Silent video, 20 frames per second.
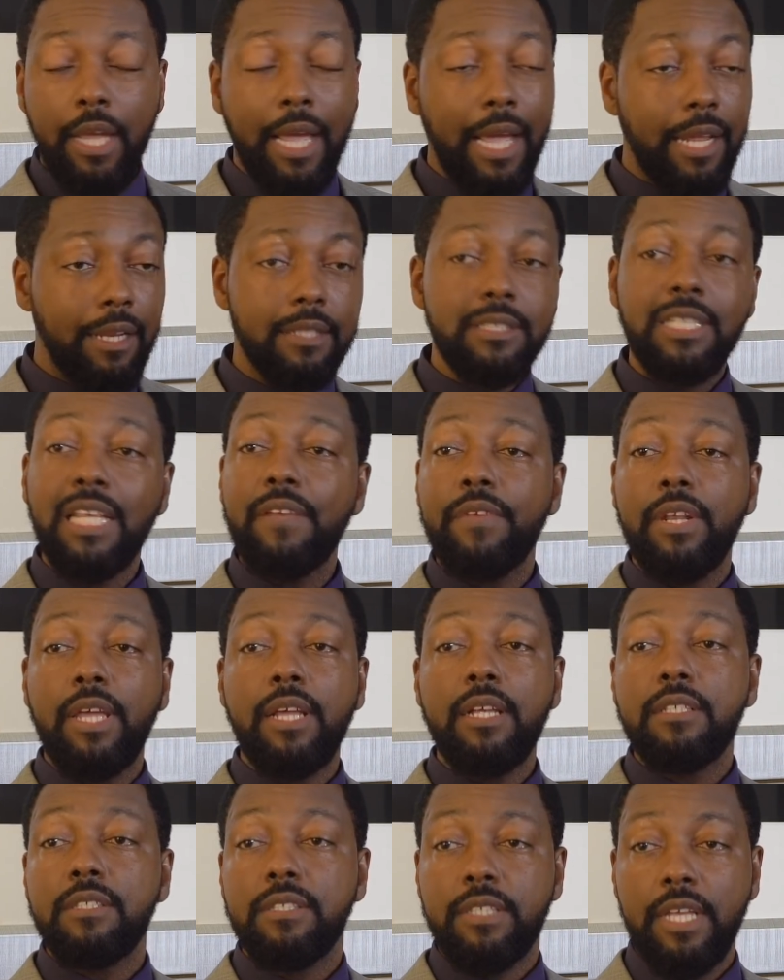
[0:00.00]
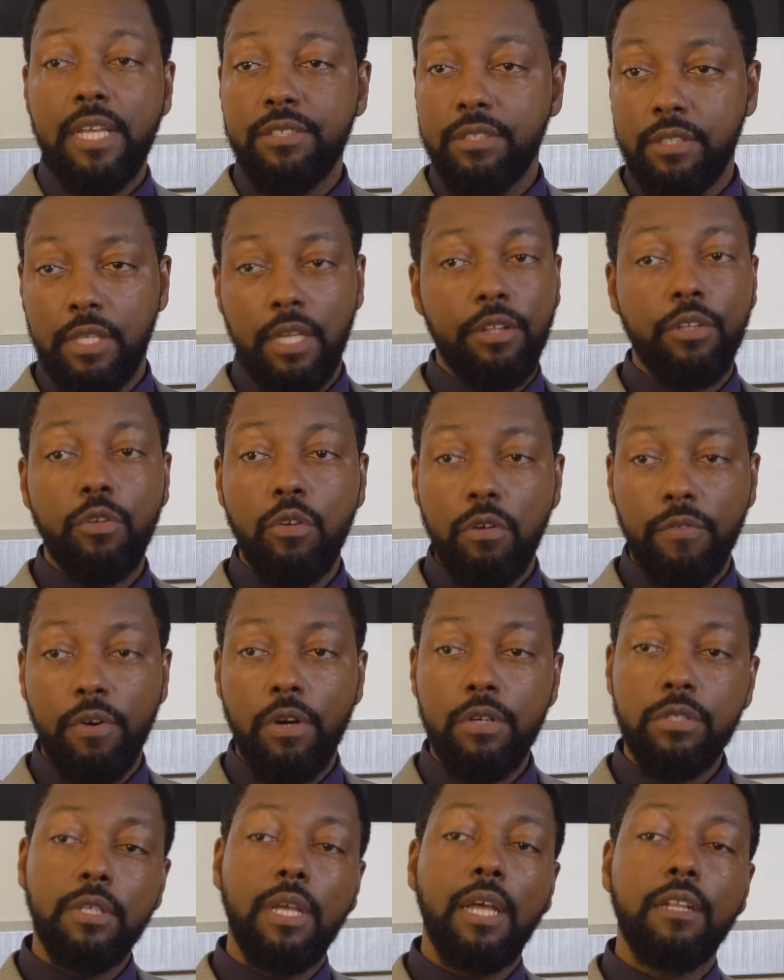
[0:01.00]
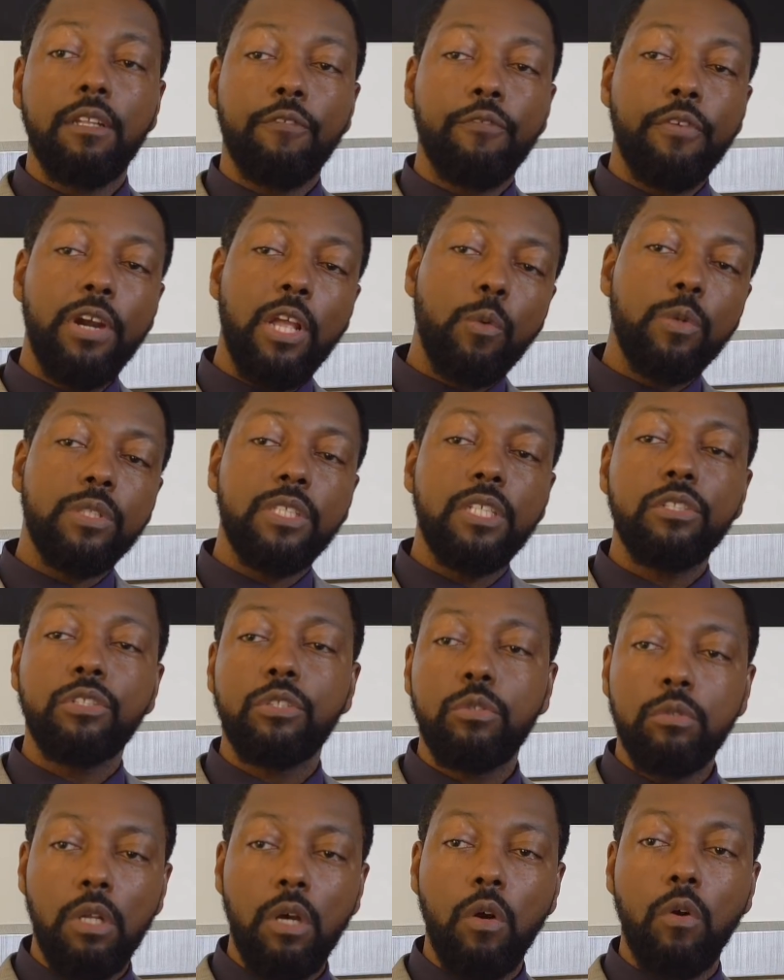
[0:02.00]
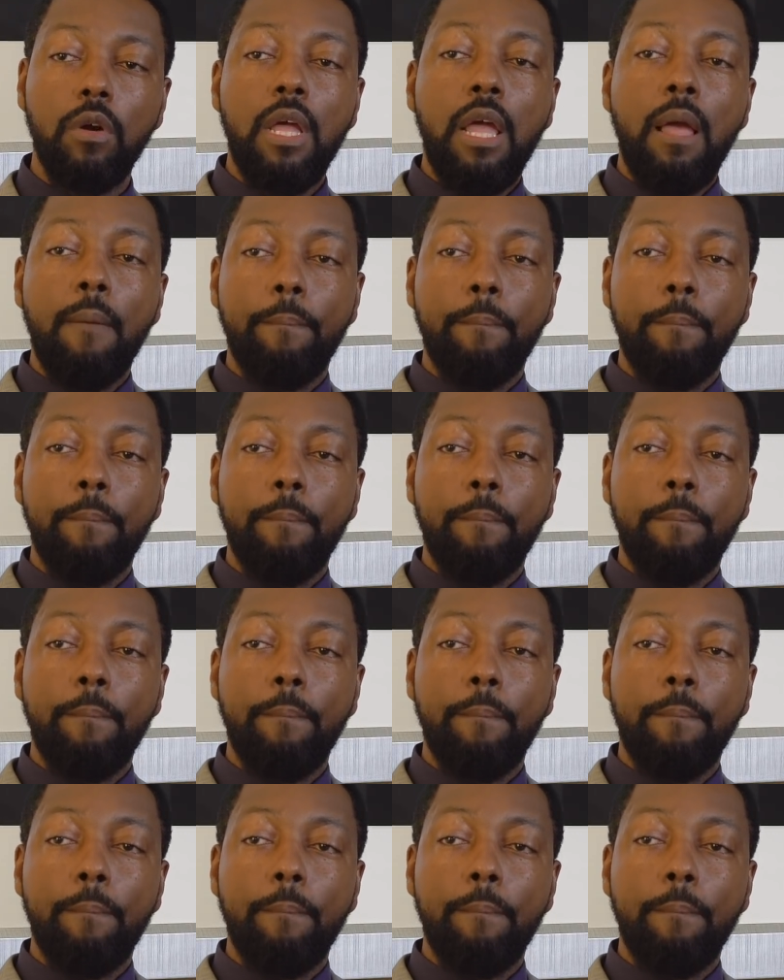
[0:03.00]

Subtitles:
It doesn't even exist in the universe. The frequency is too low.